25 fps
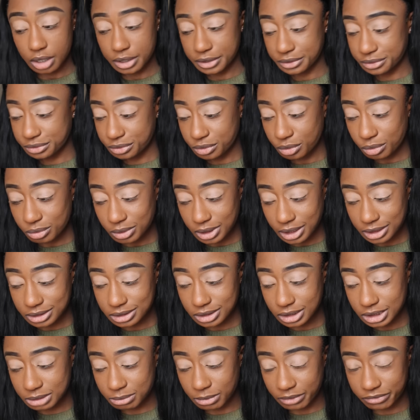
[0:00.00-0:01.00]
I don't like
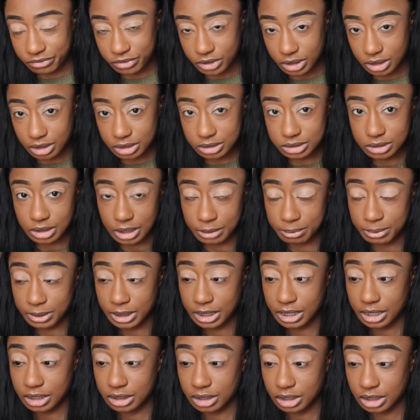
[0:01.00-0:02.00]
to use my fingers to
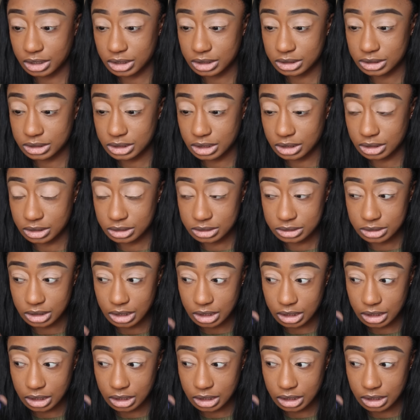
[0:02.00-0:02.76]
apply any of this thing.